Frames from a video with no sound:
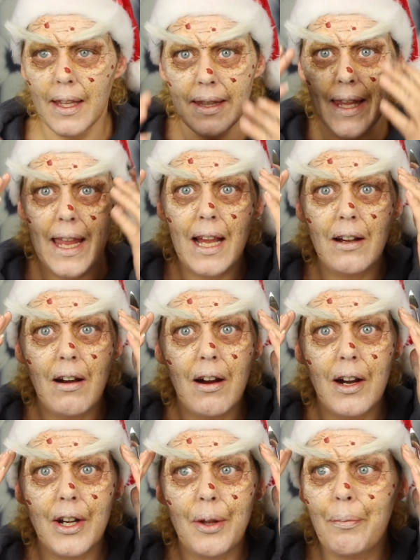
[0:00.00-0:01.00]
There
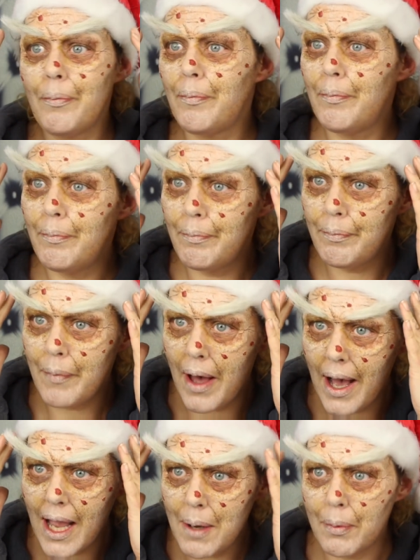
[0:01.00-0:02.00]
are the
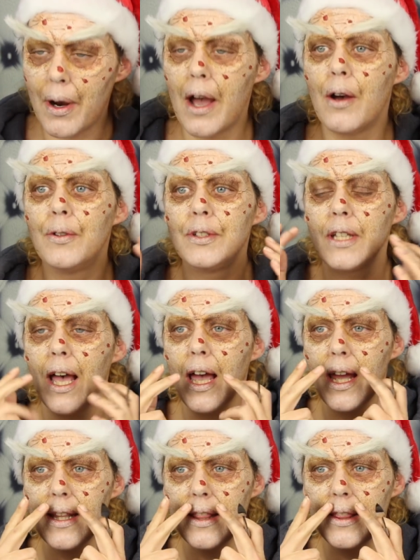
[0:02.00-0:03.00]
eyebrows.
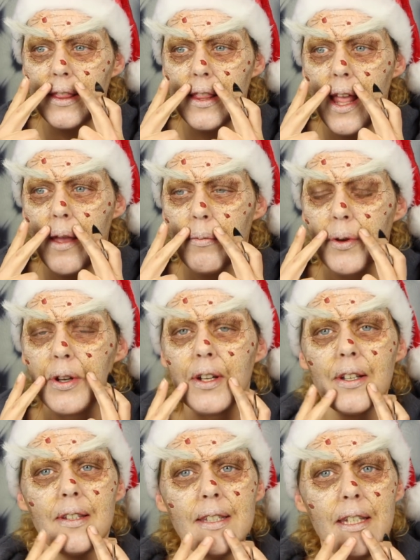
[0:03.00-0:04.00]
I am going to
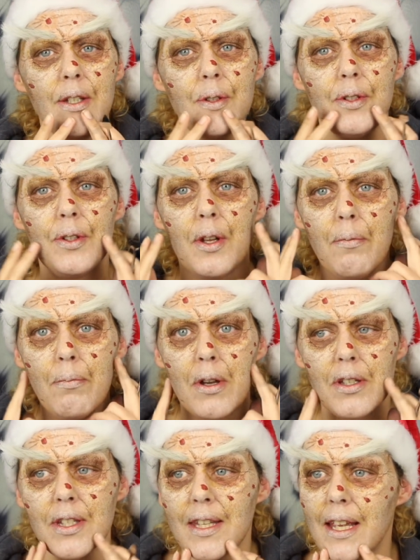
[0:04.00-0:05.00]
continue to the
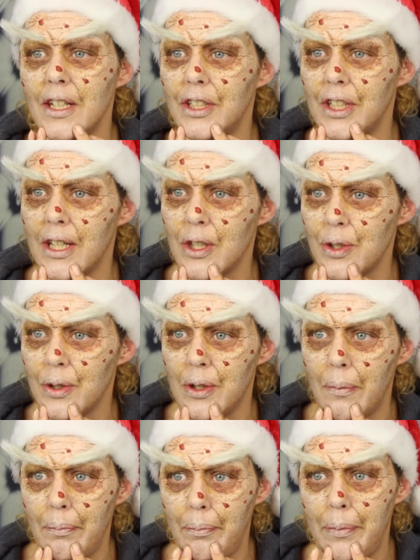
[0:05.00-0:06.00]
mustache and to
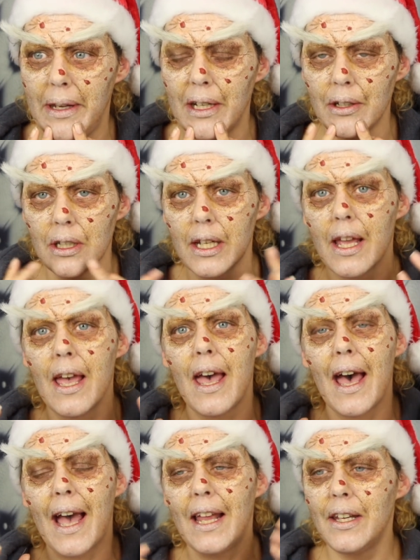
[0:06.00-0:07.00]
the beard.
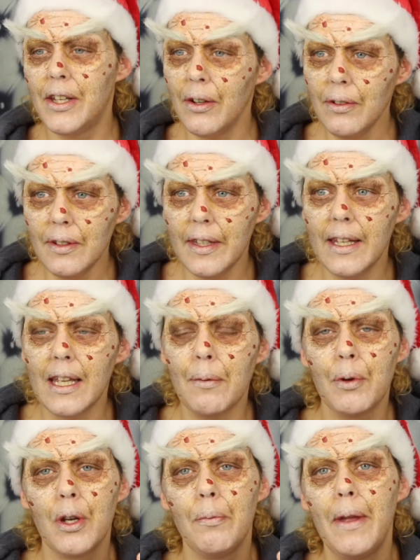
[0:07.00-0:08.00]
I don't think
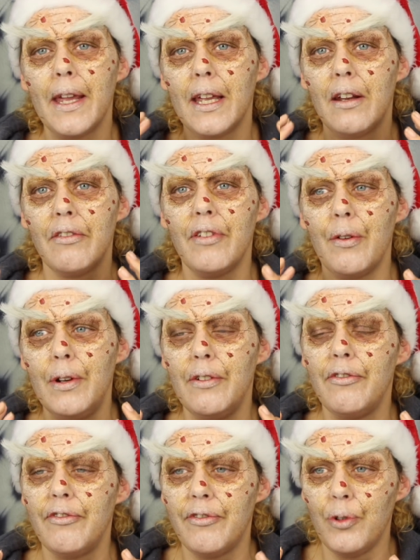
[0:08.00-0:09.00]
I'm going to make it a very
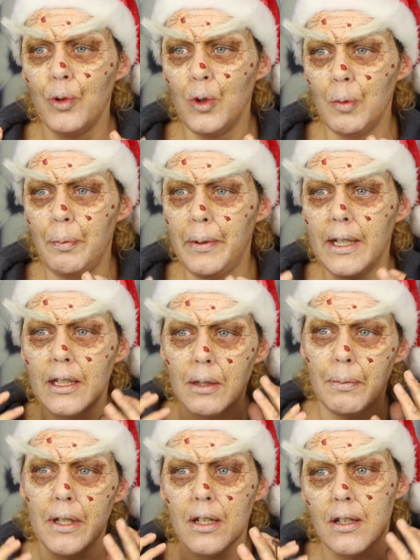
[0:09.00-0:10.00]
full
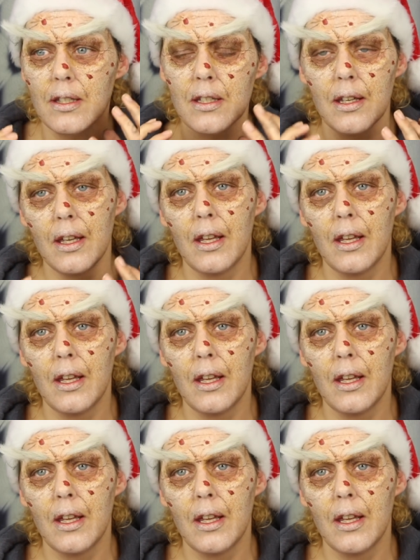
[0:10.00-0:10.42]
beard, because